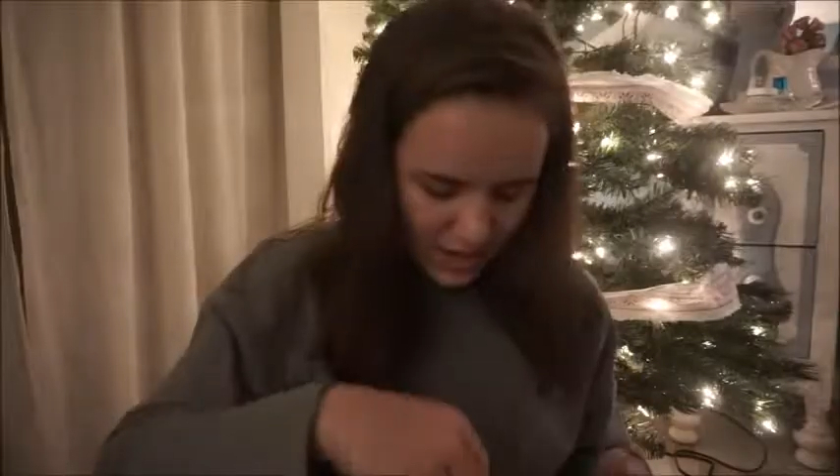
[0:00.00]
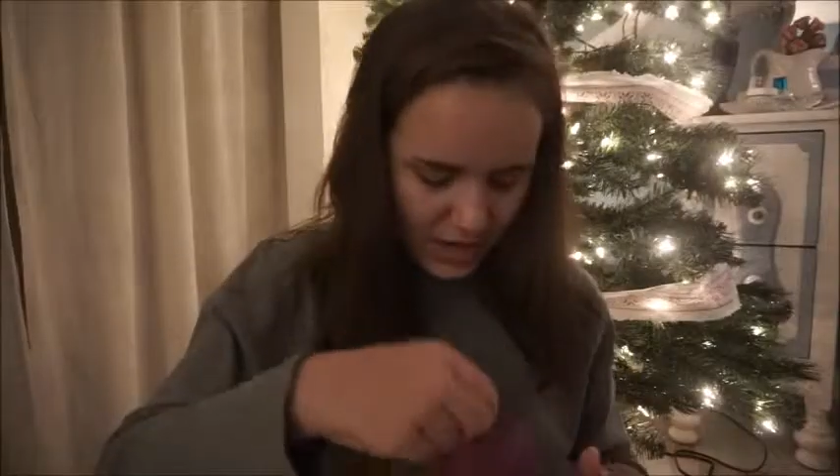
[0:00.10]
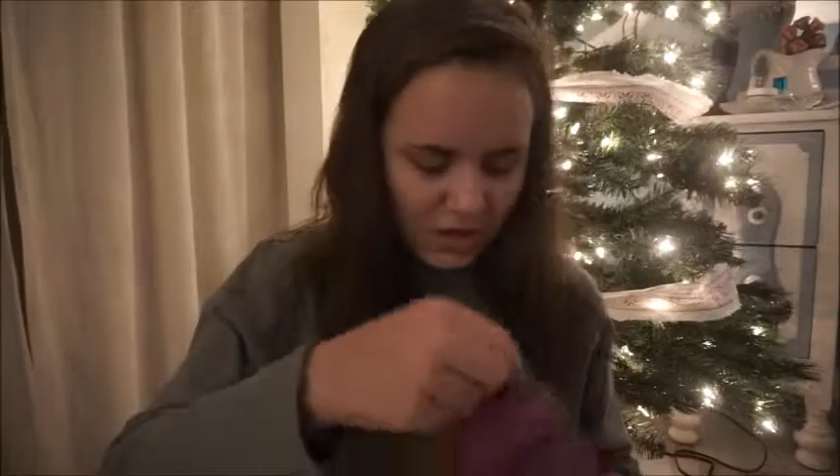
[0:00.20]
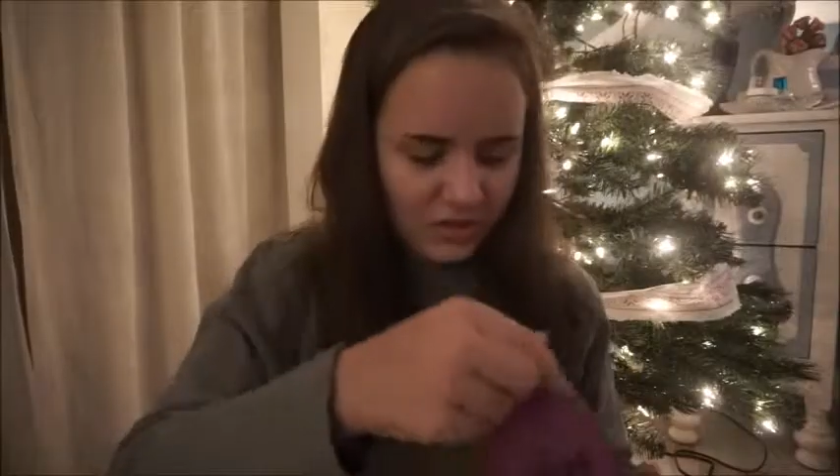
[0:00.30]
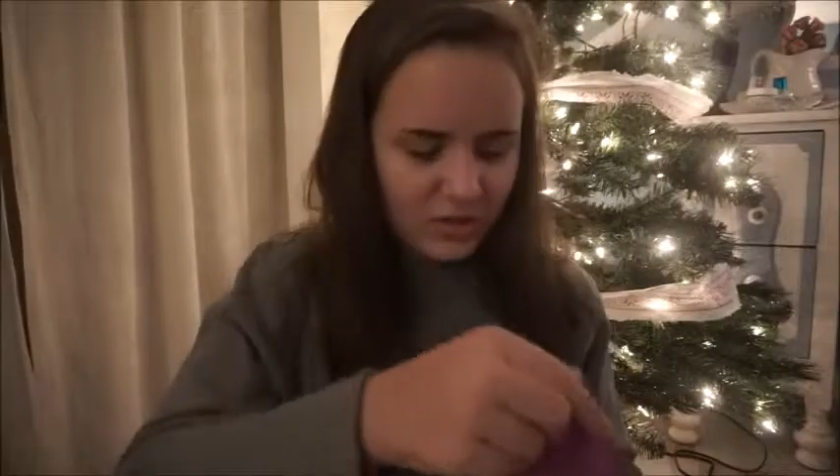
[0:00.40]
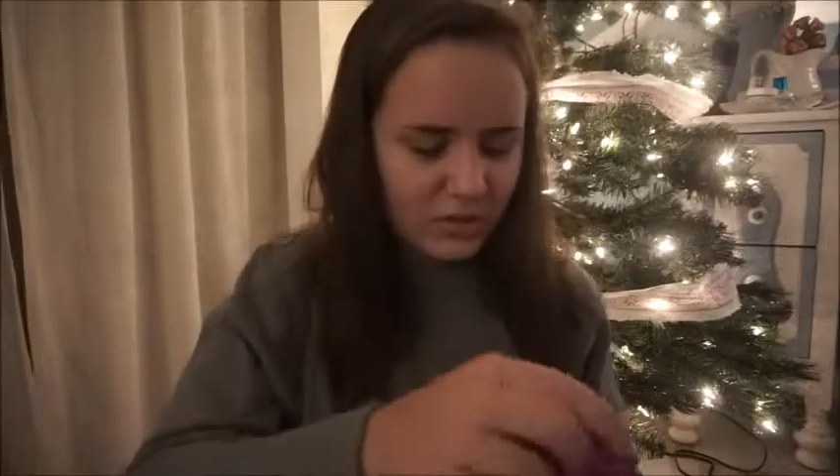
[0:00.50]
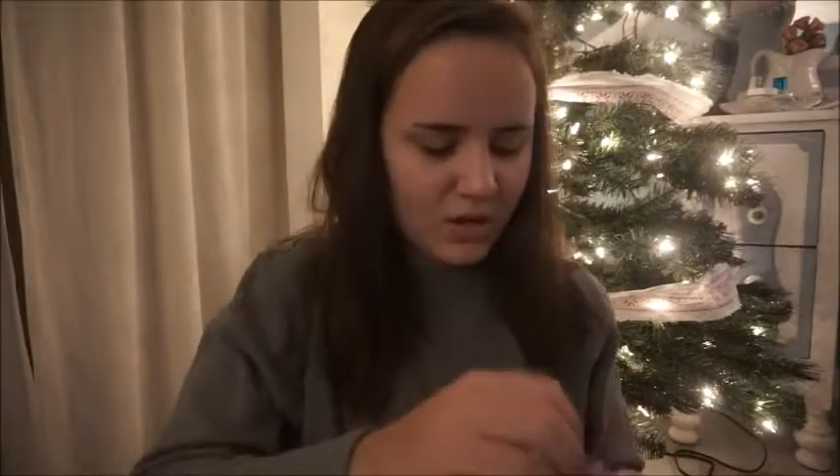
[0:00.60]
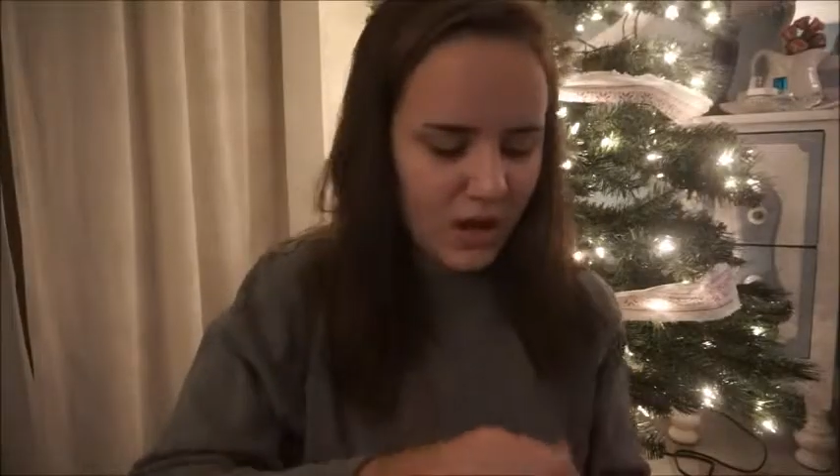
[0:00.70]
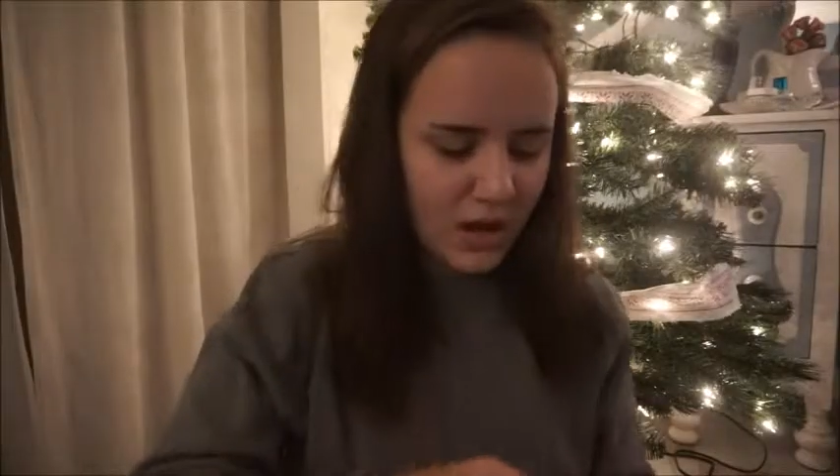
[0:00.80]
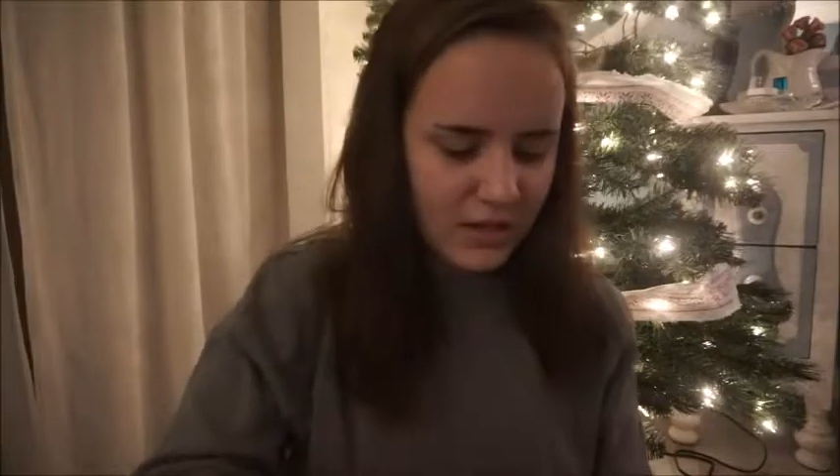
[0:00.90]
I also
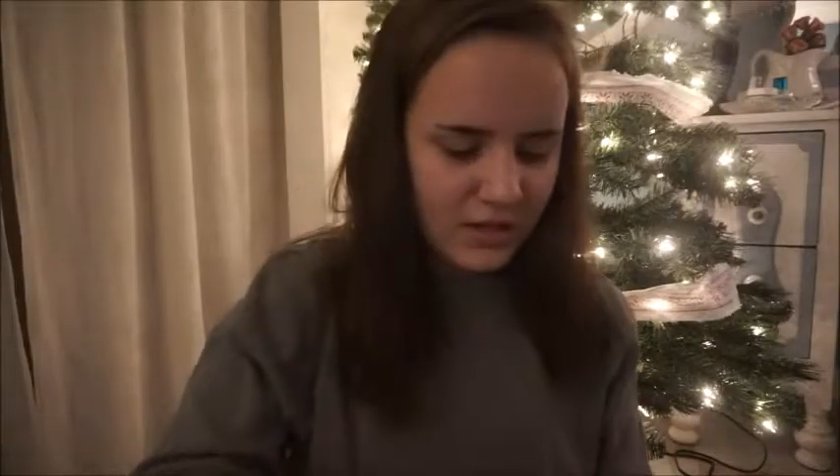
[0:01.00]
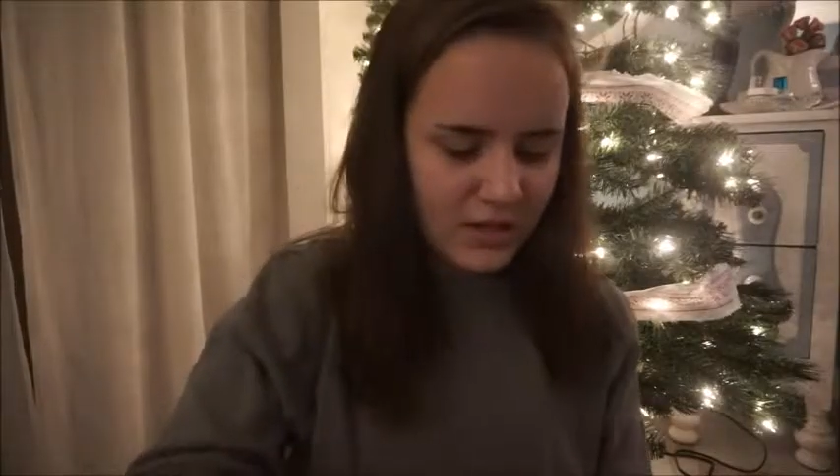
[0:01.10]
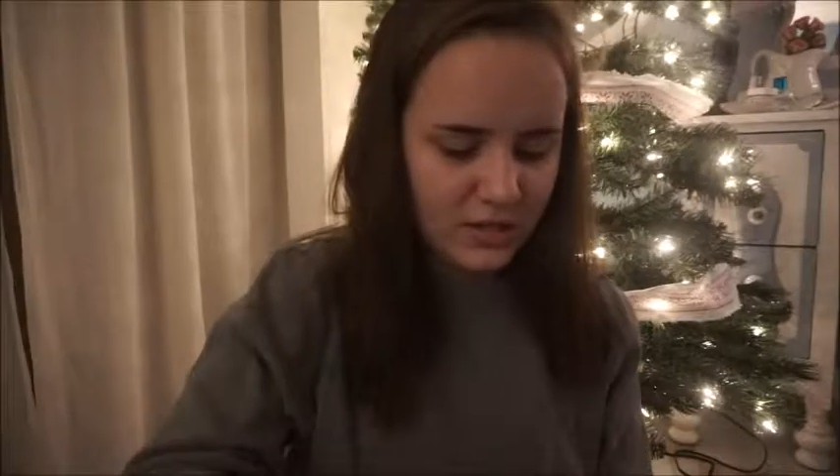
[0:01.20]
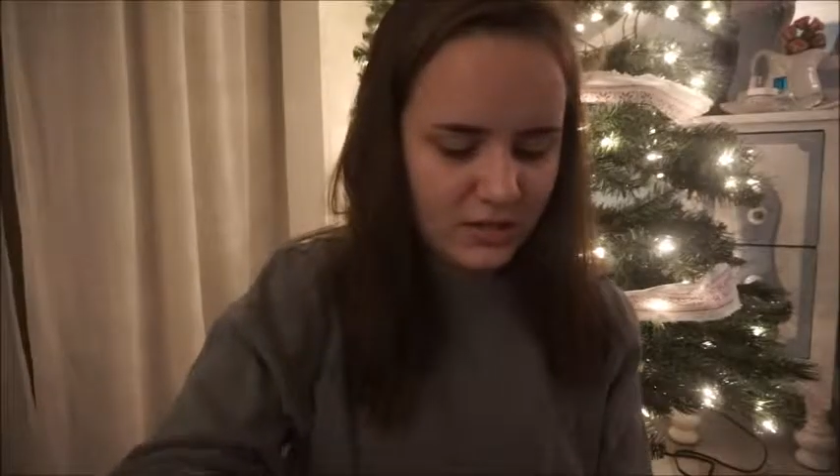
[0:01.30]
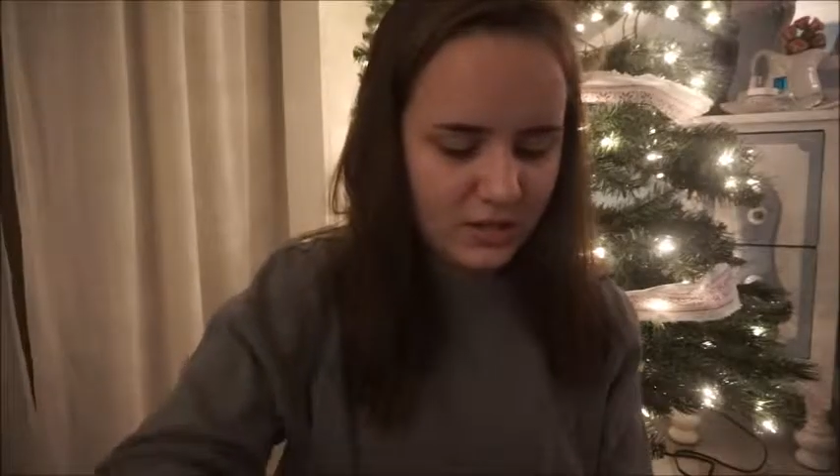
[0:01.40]
got this